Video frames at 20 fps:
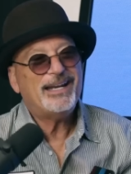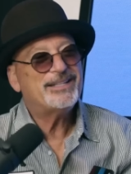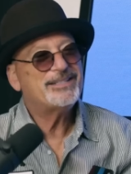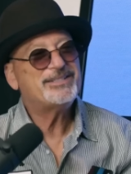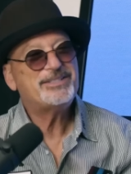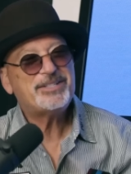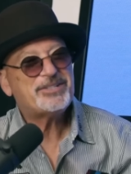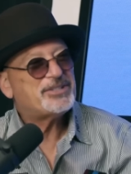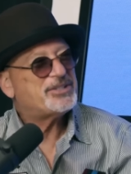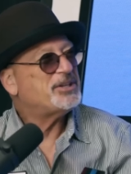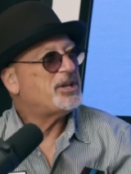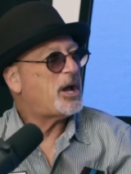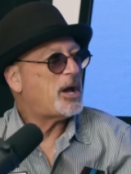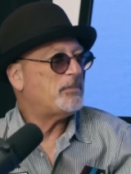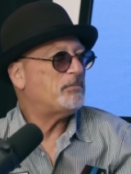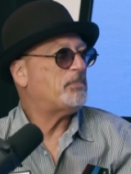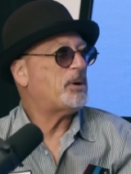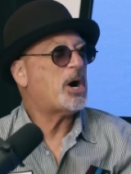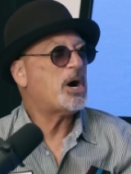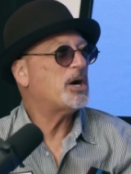it's just
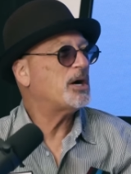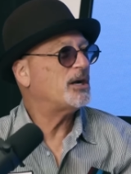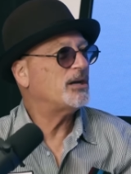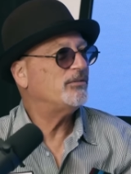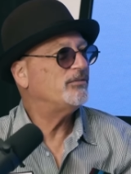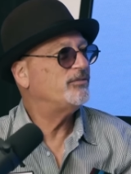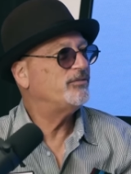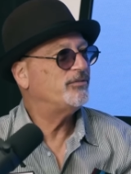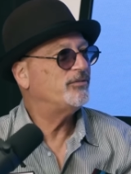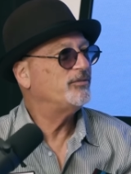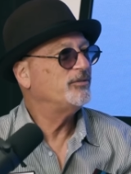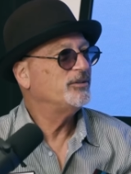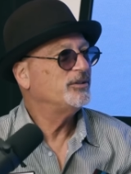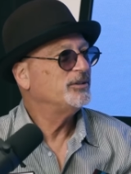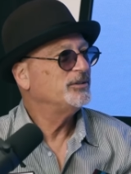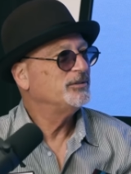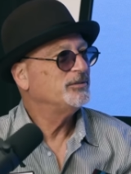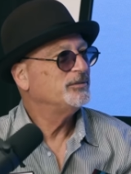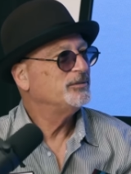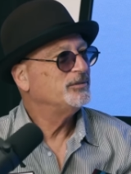not part of
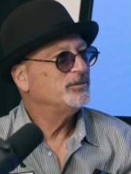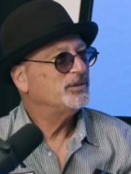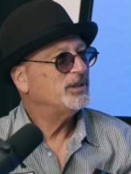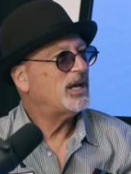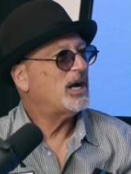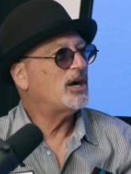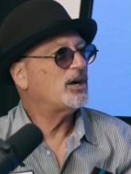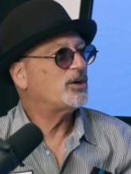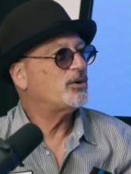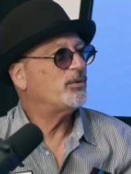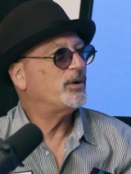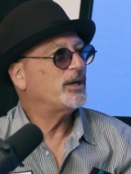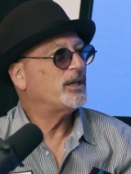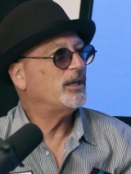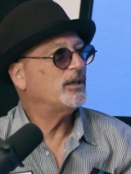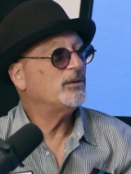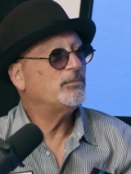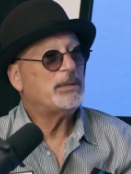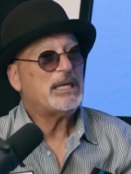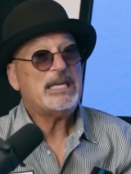our
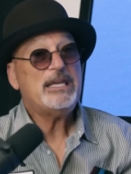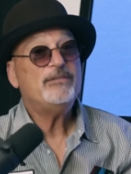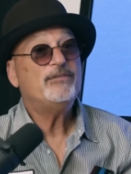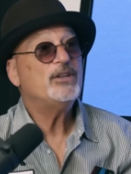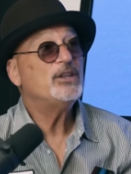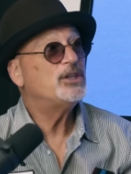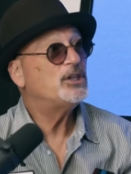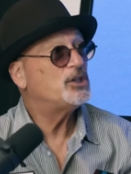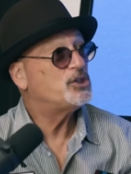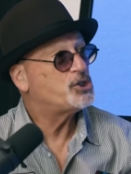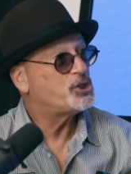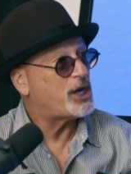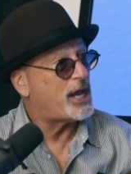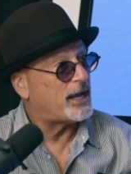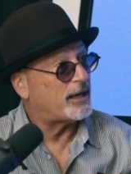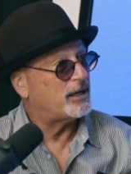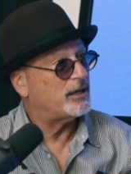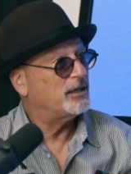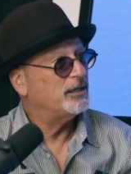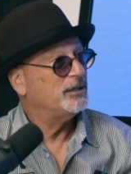curriculum, even to
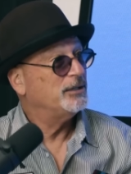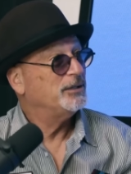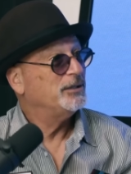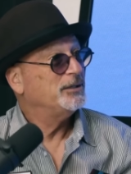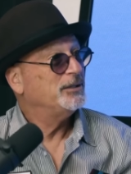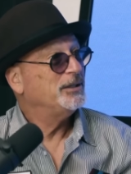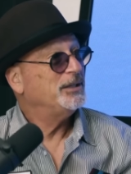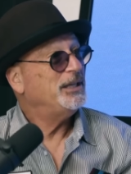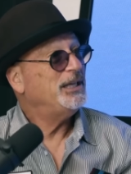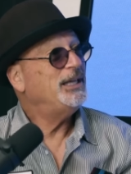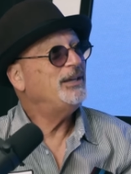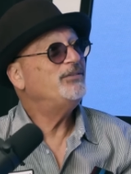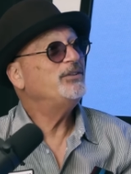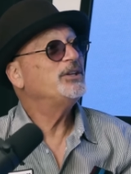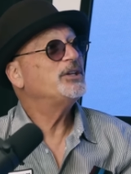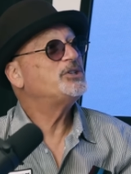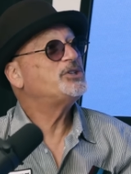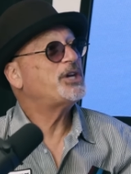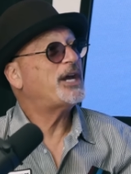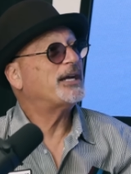check, yeah. even
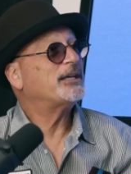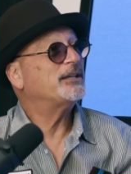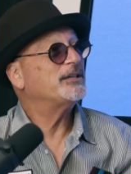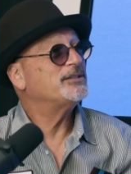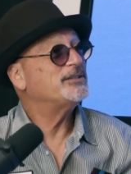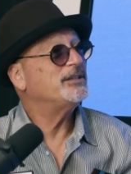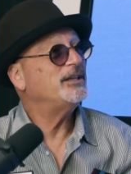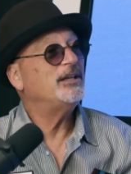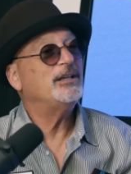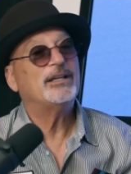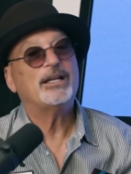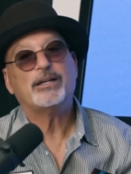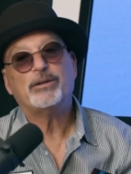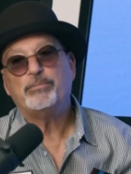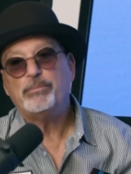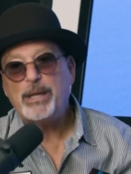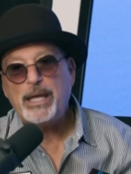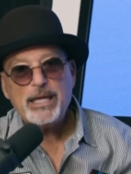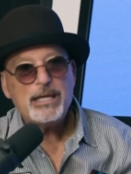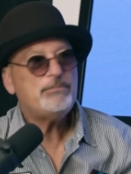to check to see, like
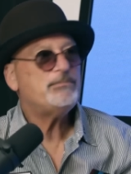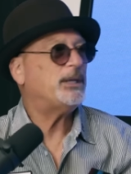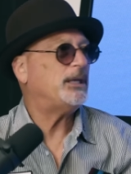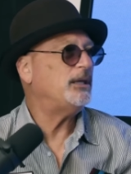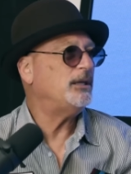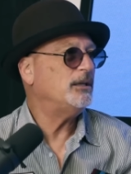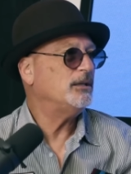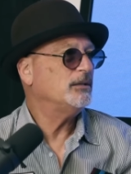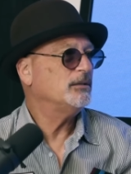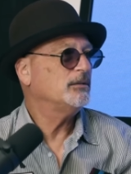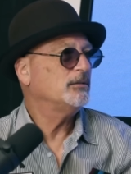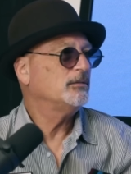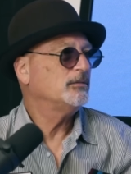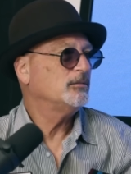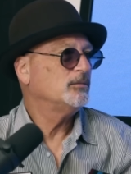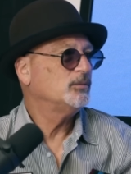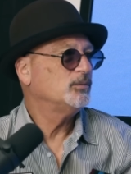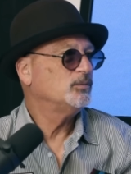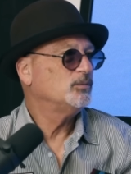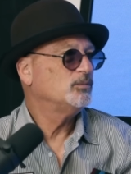maybe,
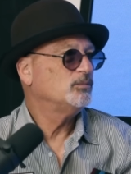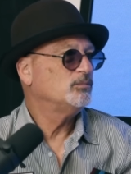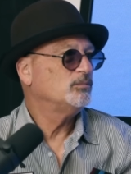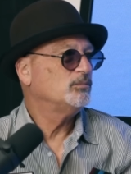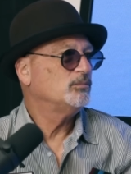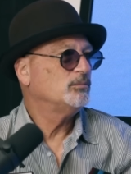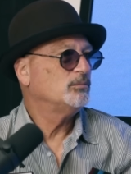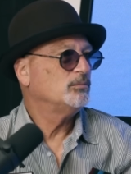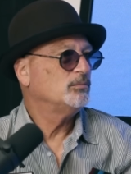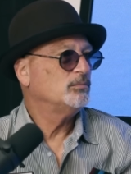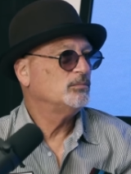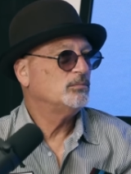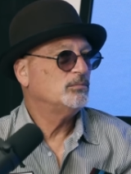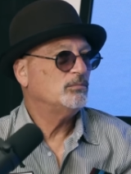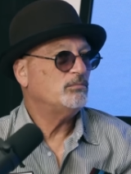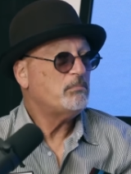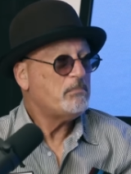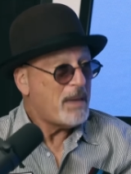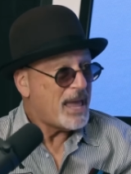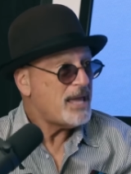
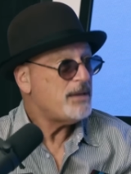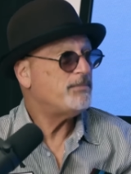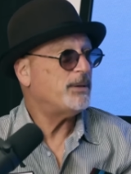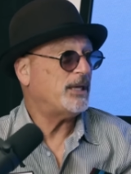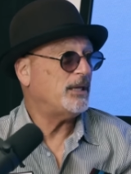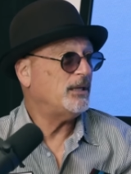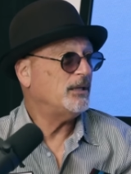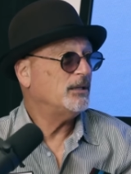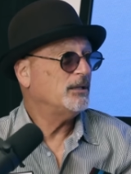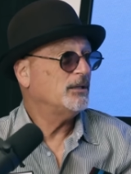maybe